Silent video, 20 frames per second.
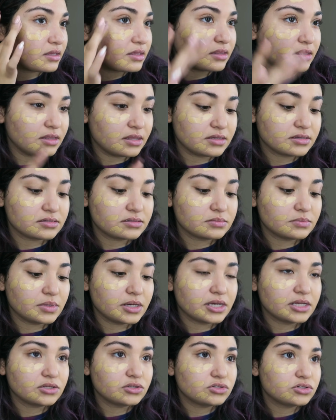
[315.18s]
this
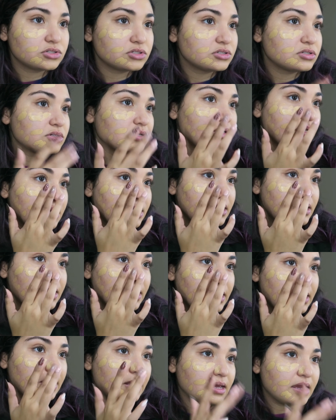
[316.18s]
much.
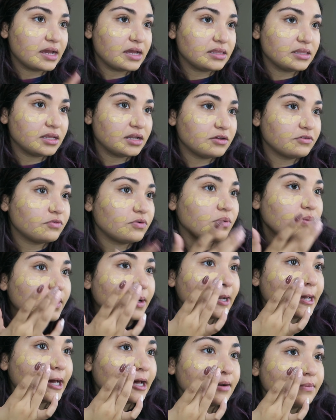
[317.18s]
And then if we
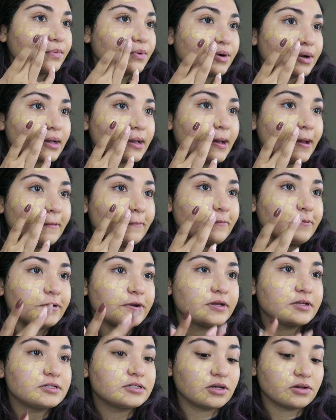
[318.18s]
wanna add more
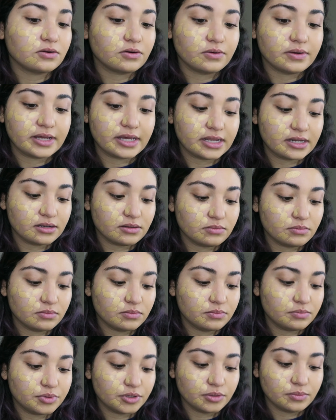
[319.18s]
coverage, I'll go ahead
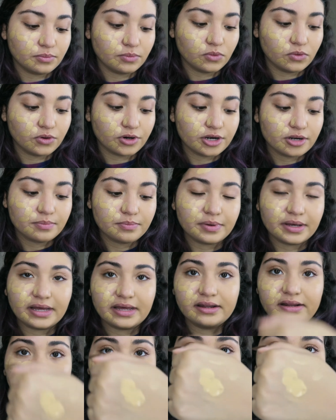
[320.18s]
and put more,
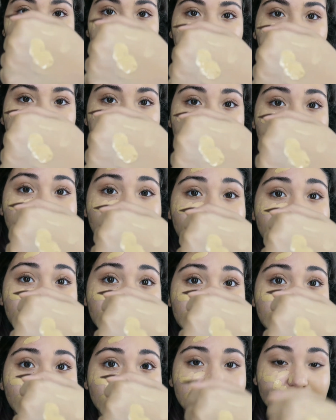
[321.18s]
but there's still
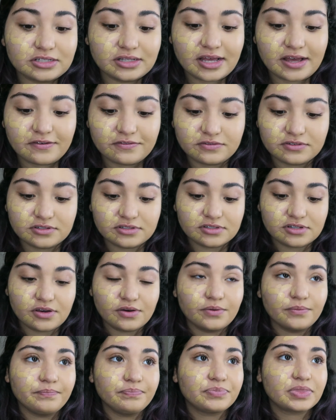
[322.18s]
this much left,
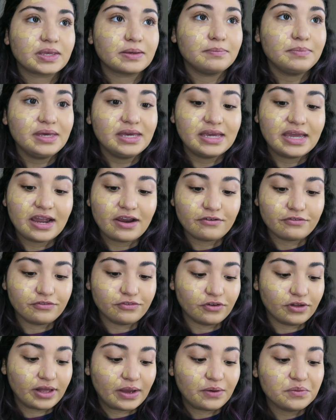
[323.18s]
so be
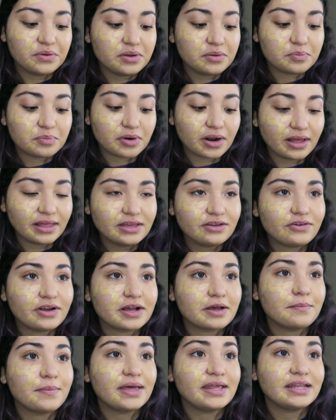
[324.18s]
careful. I would probably
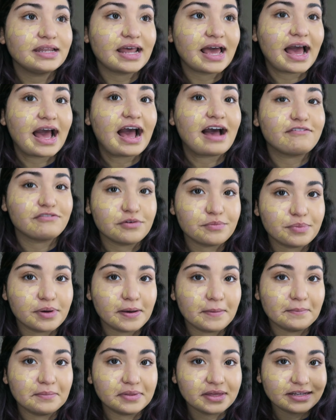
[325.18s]
recommend half a
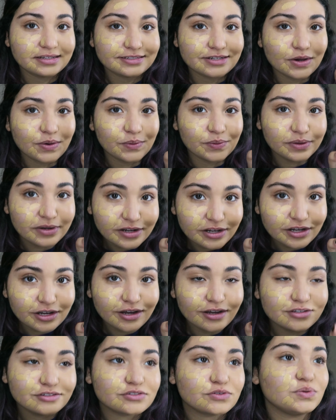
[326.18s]
pump, like don't
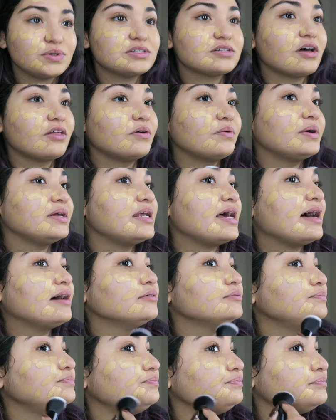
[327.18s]
squeeze all the way
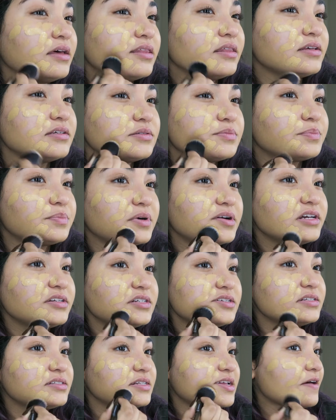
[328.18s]
down. This
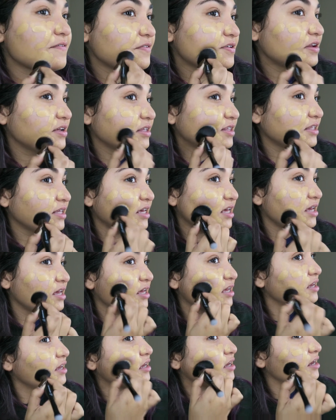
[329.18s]
brush is
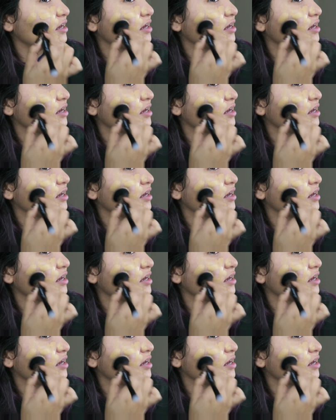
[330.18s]
definitely